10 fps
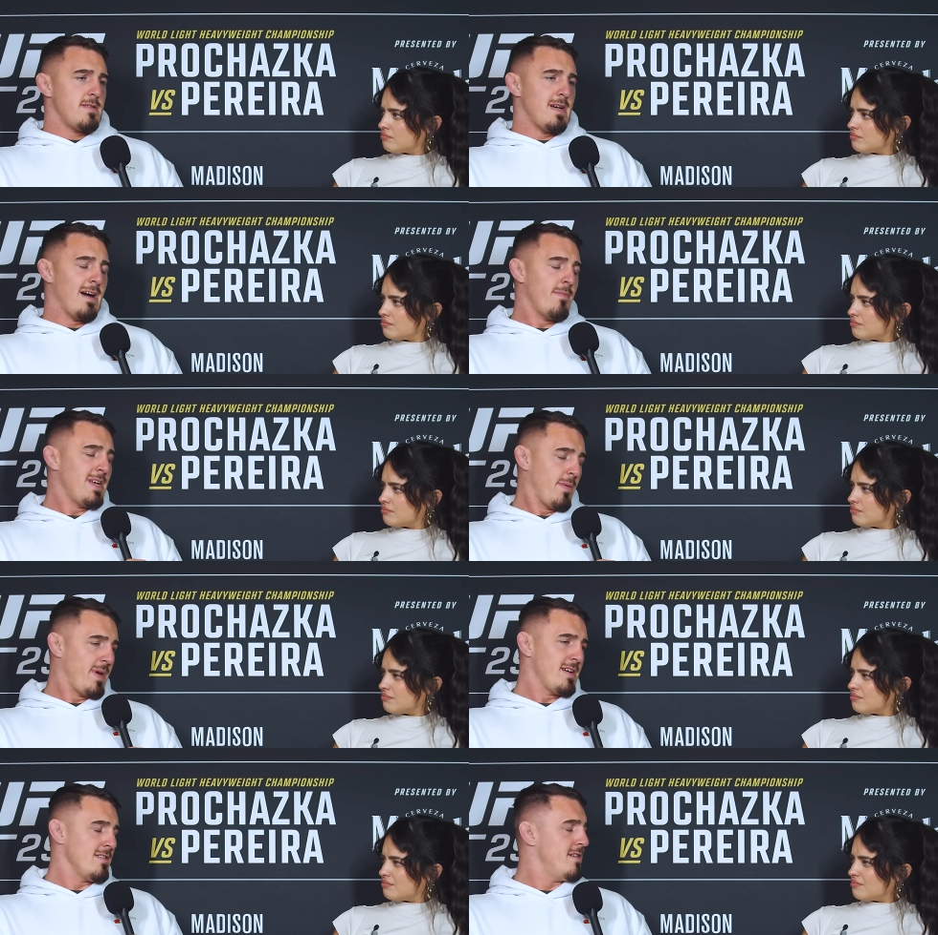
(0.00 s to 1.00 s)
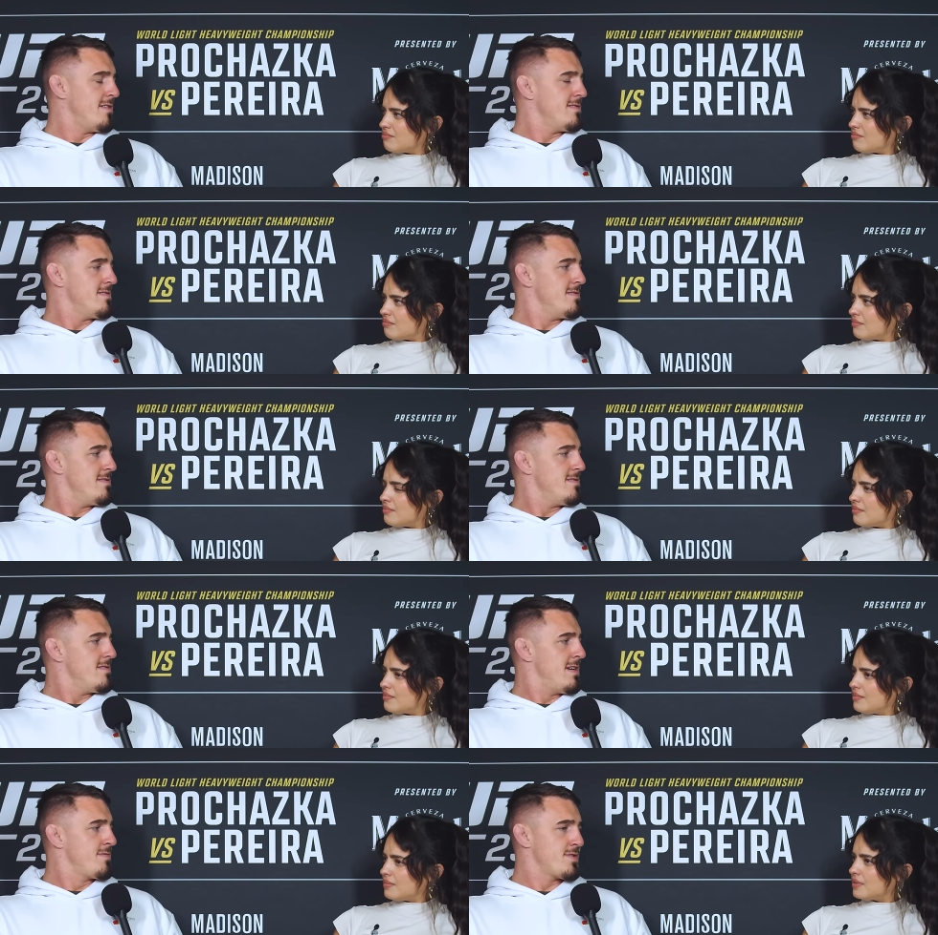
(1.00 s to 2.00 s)
Speaker 1: I mean, I pee a lot.
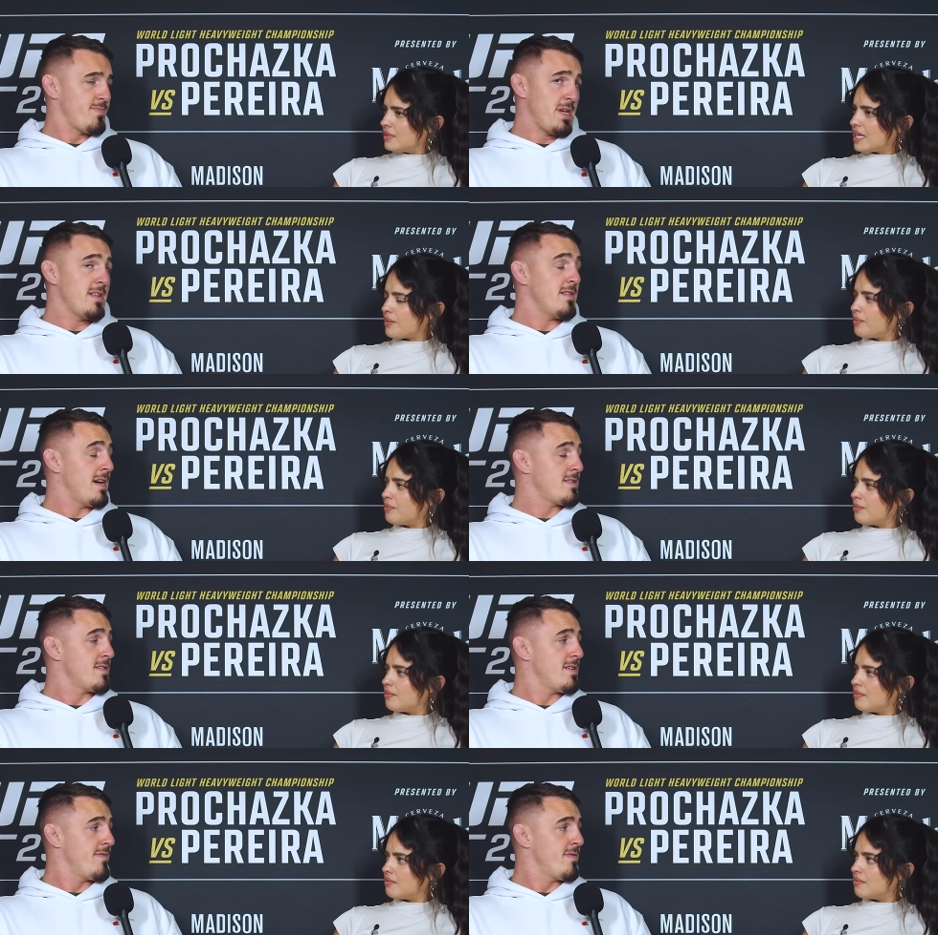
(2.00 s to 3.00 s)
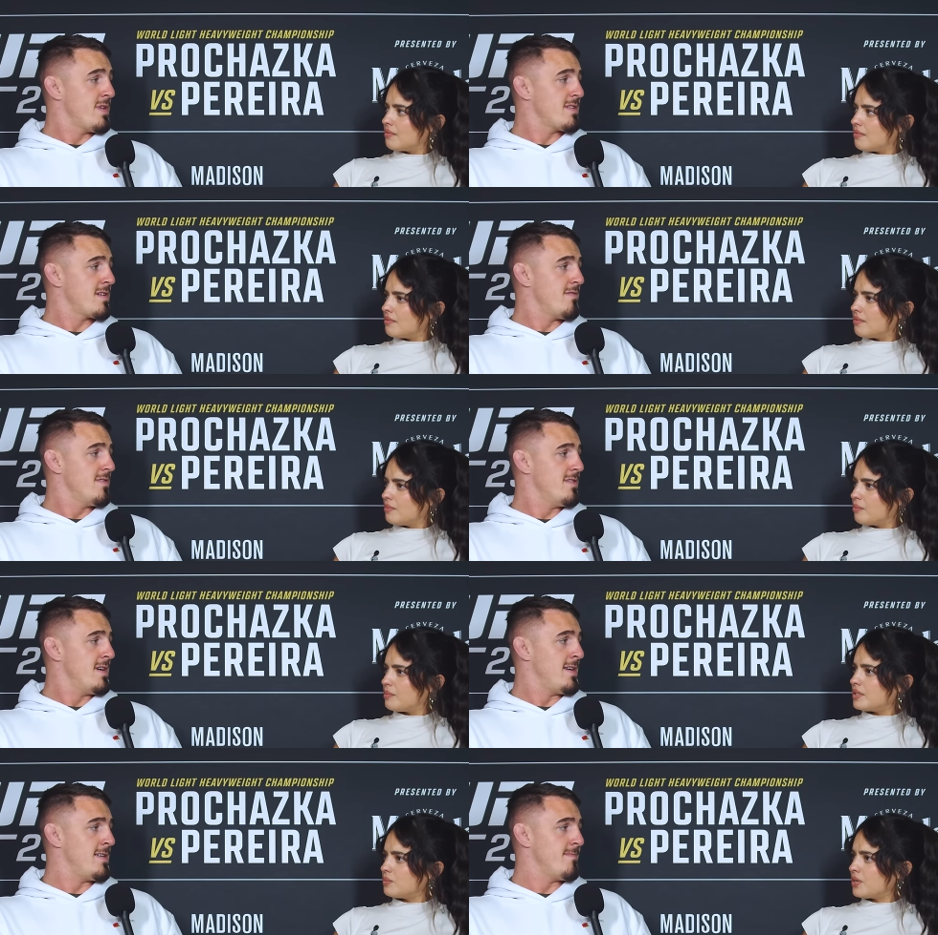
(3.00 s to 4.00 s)
I just peed, like, actually, a few minutes ago.
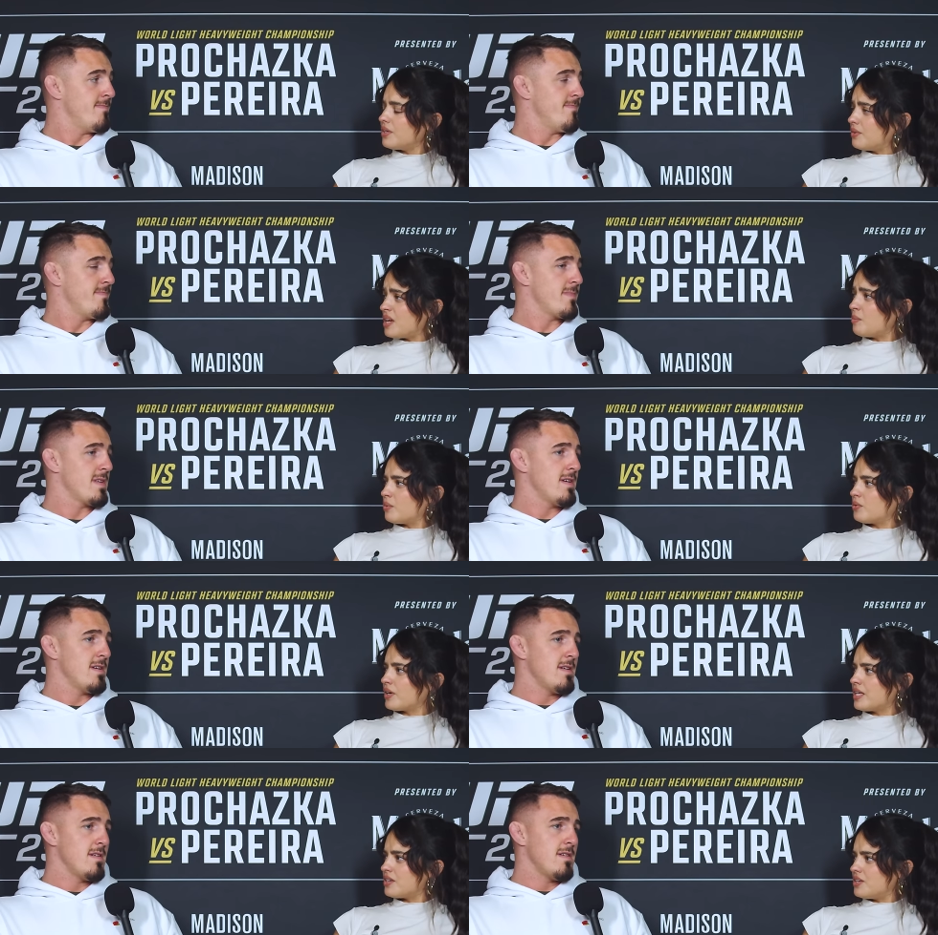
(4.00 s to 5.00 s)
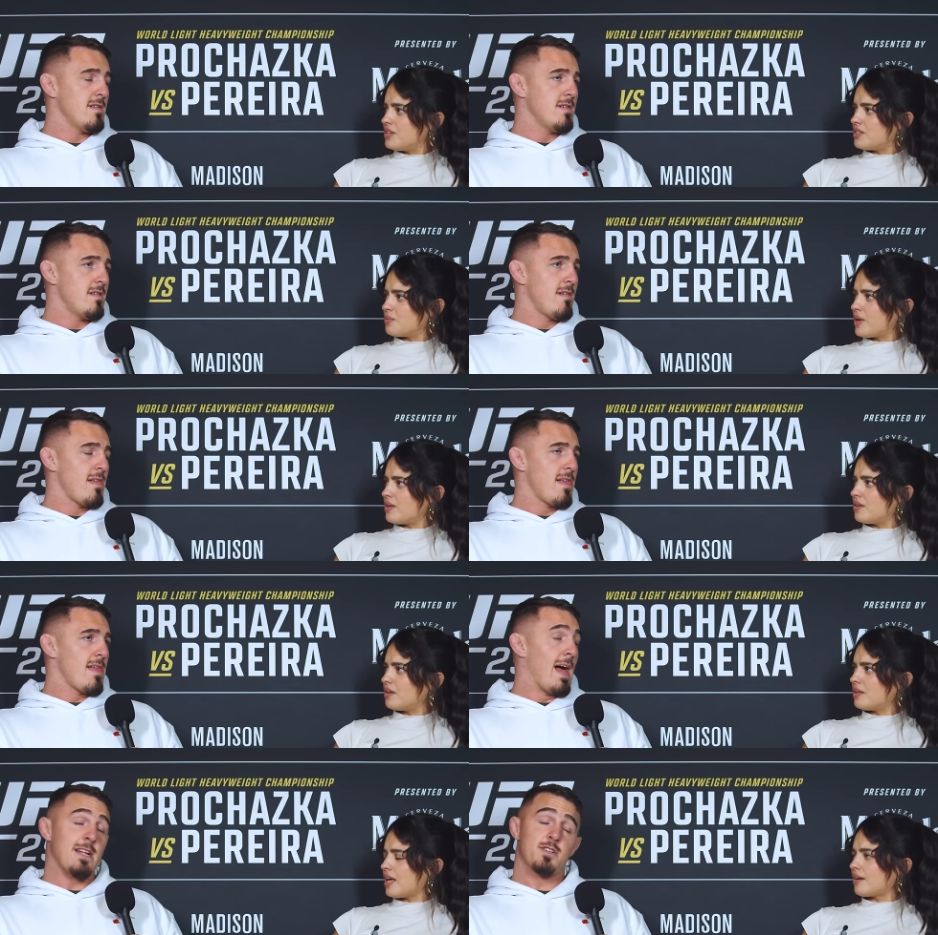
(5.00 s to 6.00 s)
Speaker 2: Were you hit before then, or you just went,
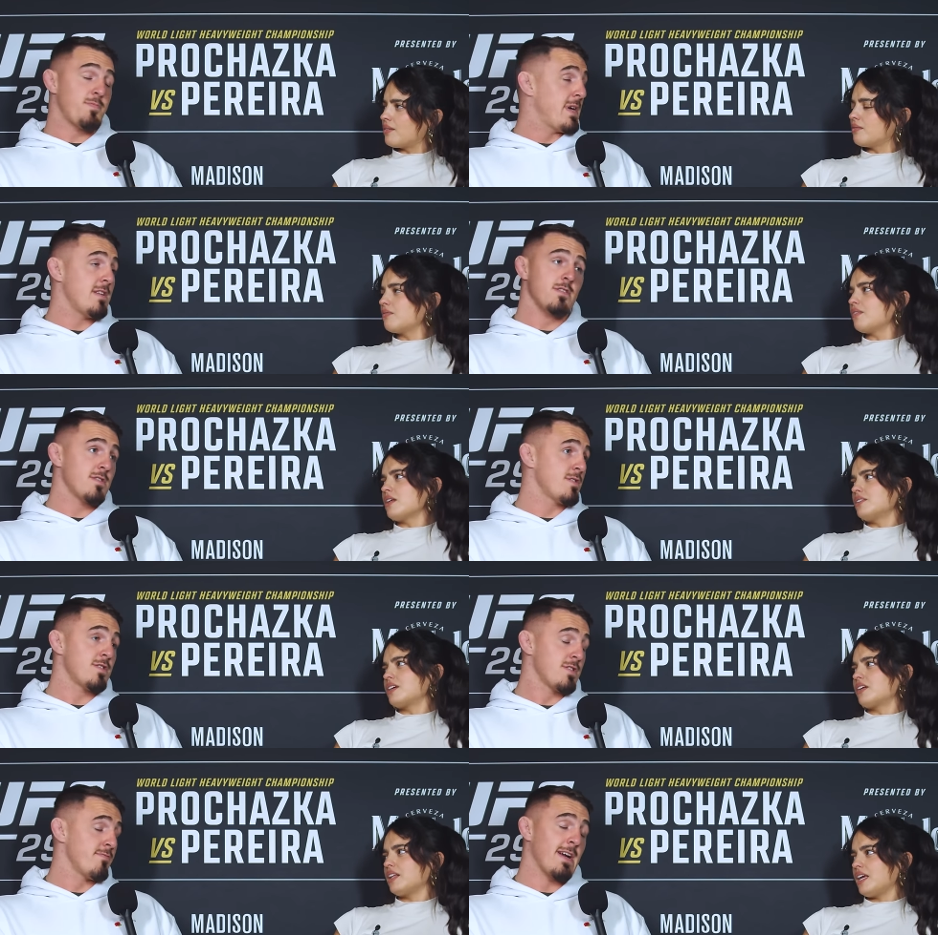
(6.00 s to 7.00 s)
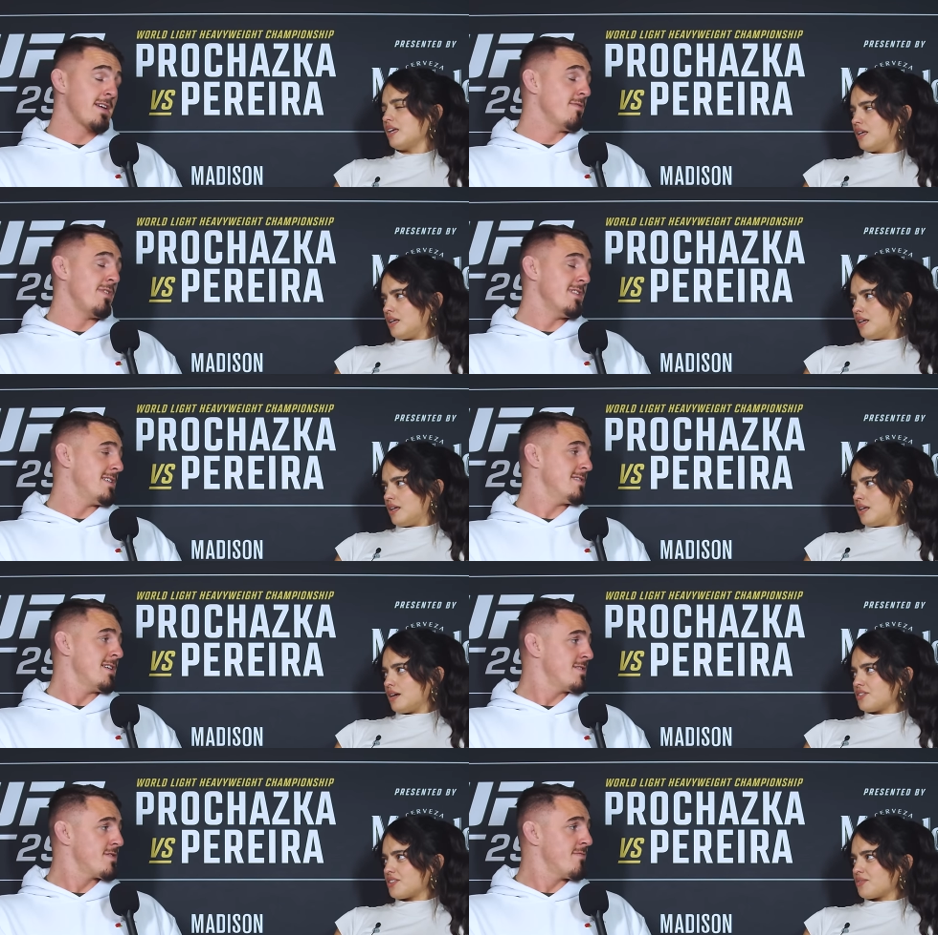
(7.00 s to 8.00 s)
Speaker 1: like, I just peed, just a regular one, that. Yeah,
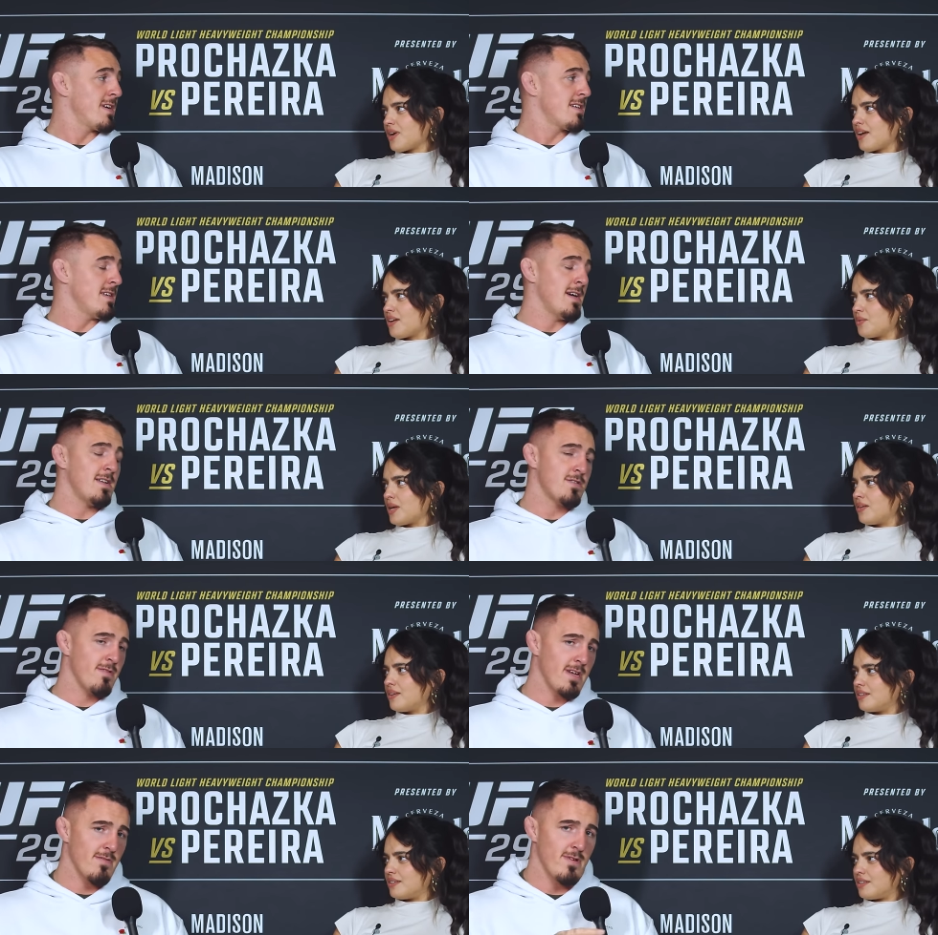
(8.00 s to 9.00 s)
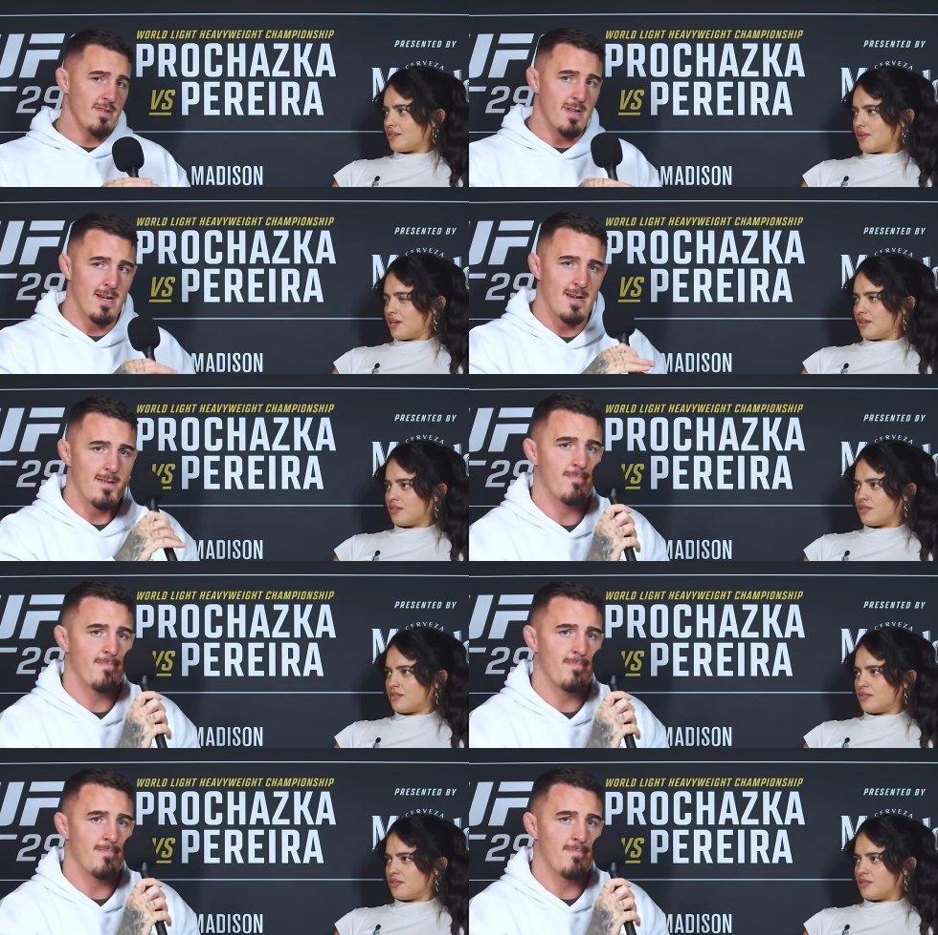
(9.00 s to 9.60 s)
oh, just a regular one? Yeah, just a regular one. Just a regular